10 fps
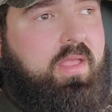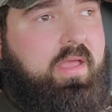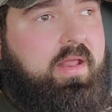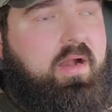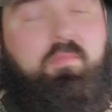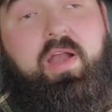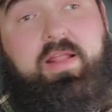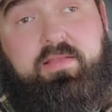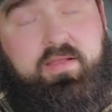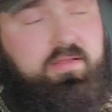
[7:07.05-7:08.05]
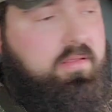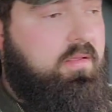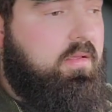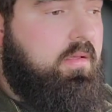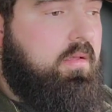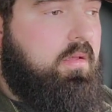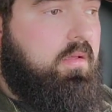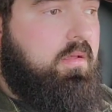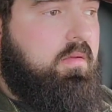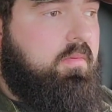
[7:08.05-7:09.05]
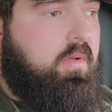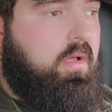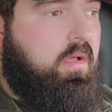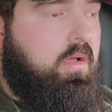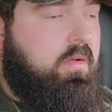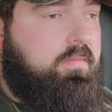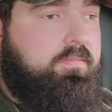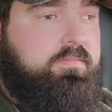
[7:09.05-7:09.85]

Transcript: and I'm ranting. But